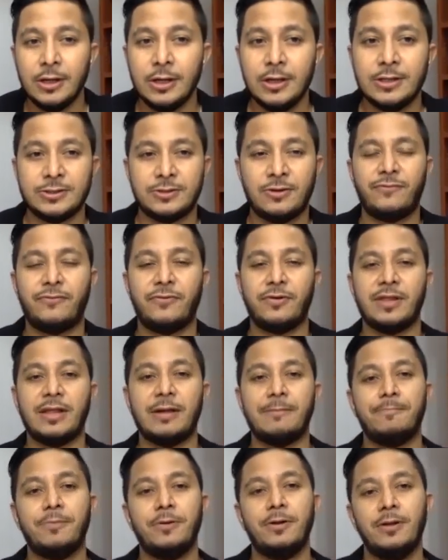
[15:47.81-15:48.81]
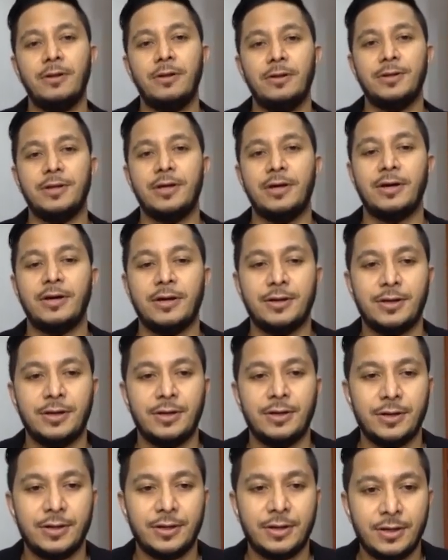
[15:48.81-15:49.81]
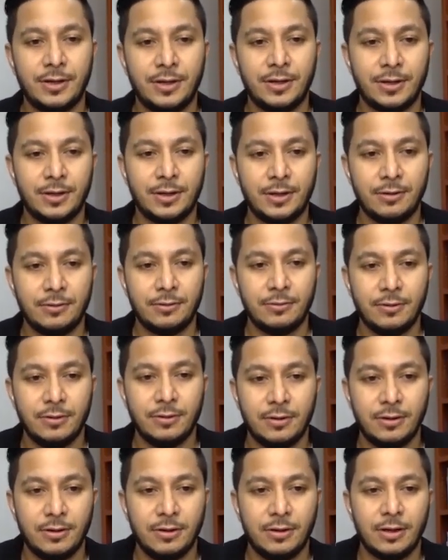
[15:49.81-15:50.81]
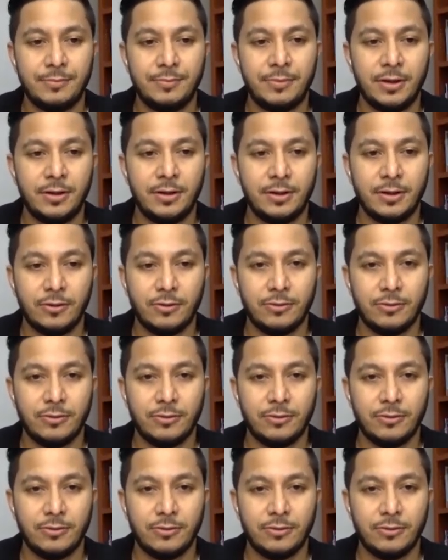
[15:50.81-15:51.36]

So, for example, let me